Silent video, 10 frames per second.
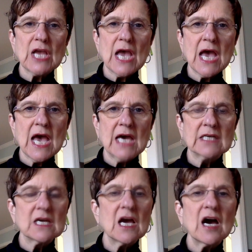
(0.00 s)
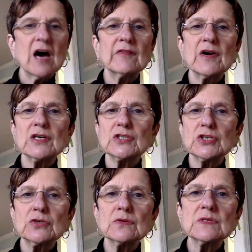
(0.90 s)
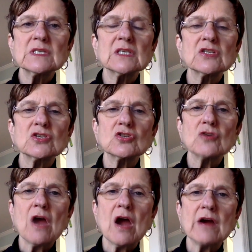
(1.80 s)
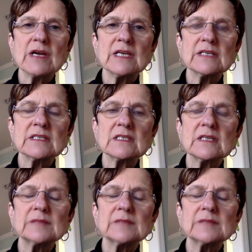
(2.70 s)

had of her two signature arias.